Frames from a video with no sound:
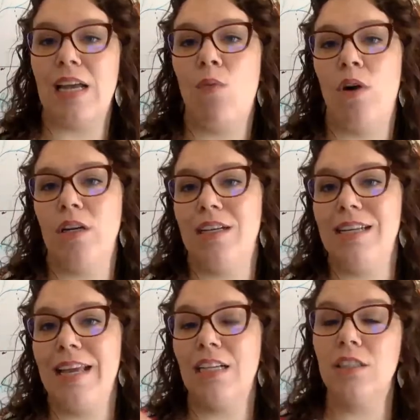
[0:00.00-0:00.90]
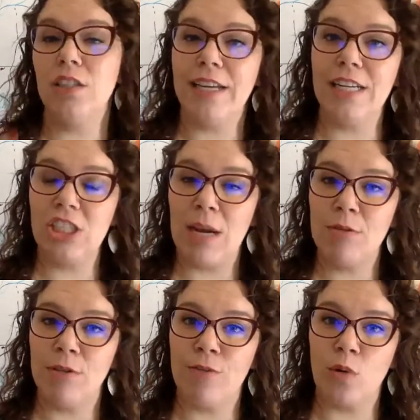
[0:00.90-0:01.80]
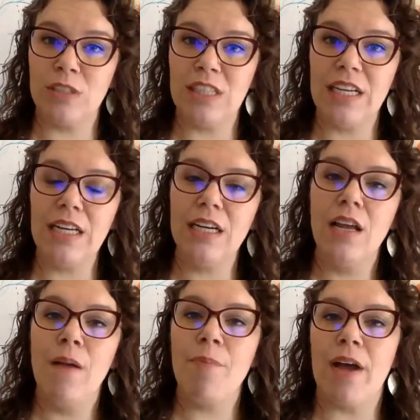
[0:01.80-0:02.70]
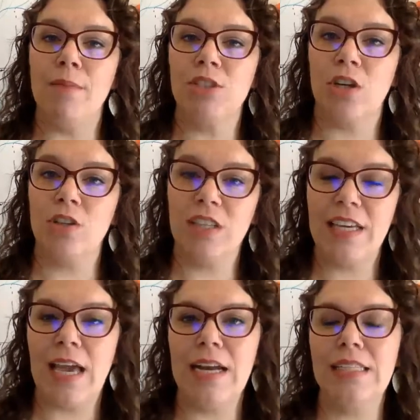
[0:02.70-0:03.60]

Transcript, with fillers: I want you to take a look at chapter 14, um, start looking at it.